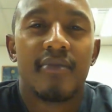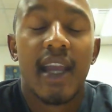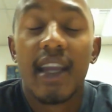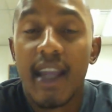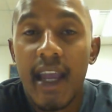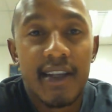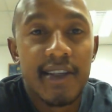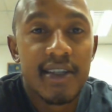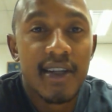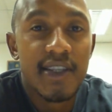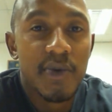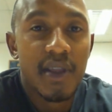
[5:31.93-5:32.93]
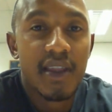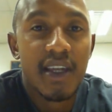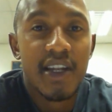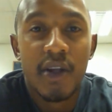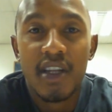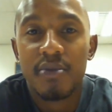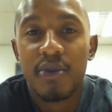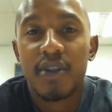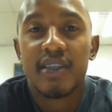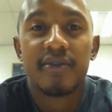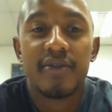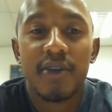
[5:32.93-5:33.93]
Again, I'll start with the
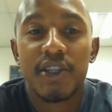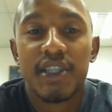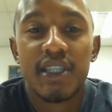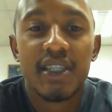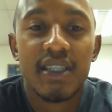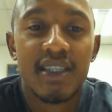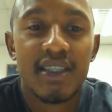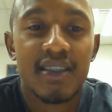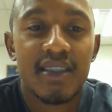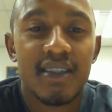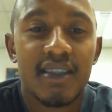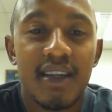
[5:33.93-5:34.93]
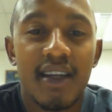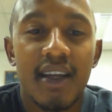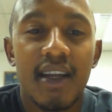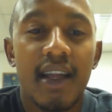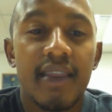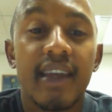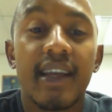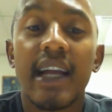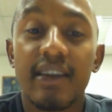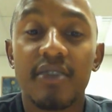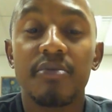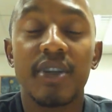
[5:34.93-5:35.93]
non-emotive version. The
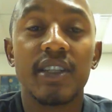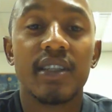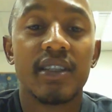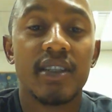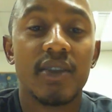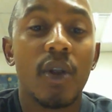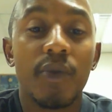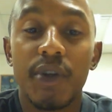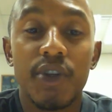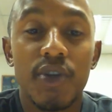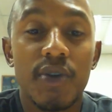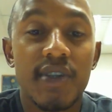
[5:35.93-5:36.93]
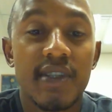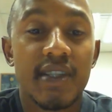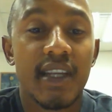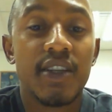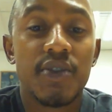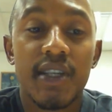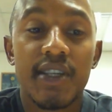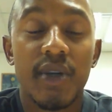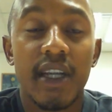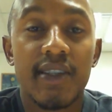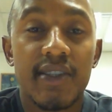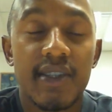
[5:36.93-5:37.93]
government will reduce interest
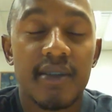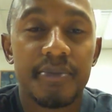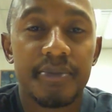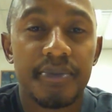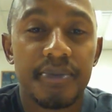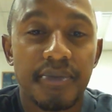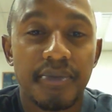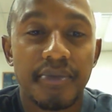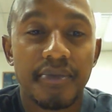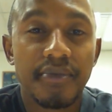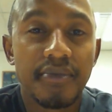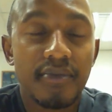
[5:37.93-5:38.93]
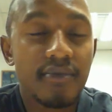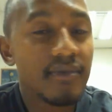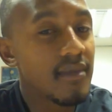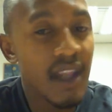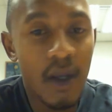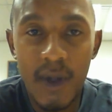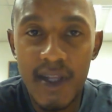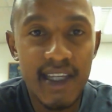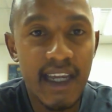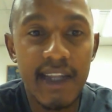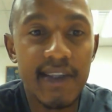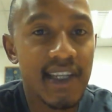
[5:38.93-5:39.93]
rates. Once
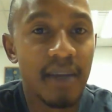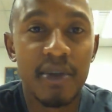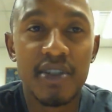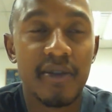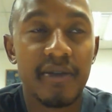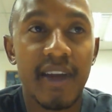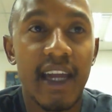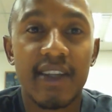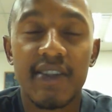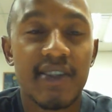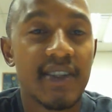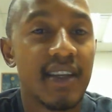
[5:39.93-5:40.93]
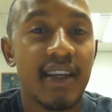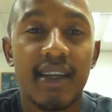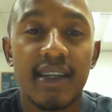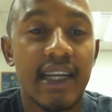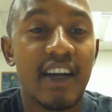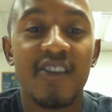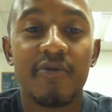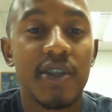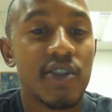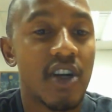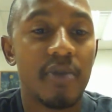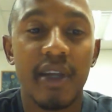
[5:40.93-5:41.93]
again, statement of facts,
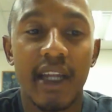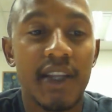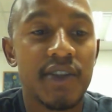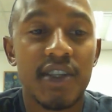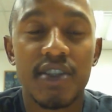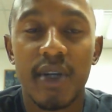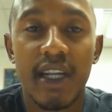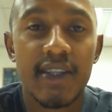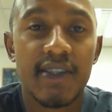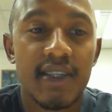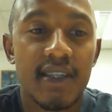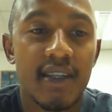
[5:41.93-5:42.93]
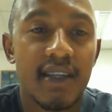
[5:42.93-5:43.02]
government's dropping interest rates.